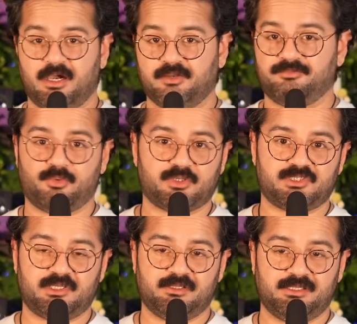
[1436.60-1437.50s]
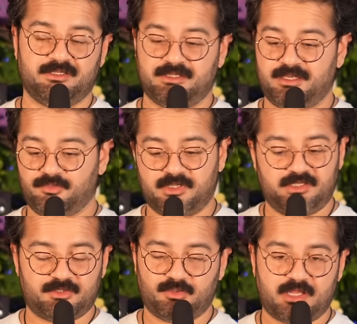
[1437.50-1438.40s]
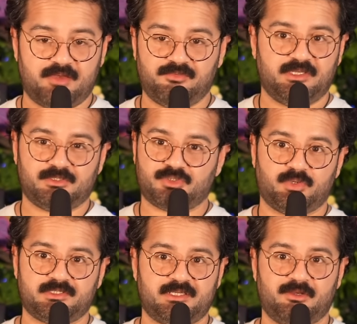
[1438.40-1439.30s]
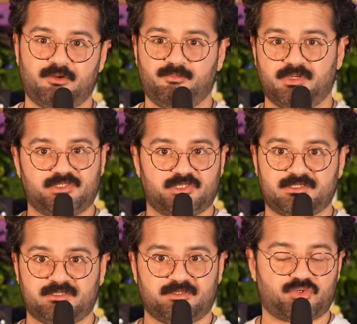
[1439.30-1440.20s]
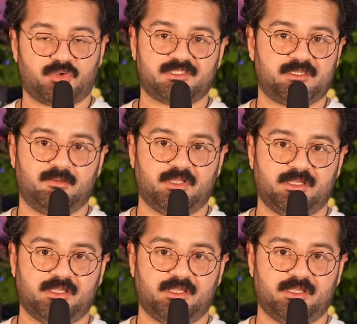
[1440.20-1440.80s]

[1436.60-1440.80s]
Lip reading: Unfortunately, they really don't have any choice here but just to trust him to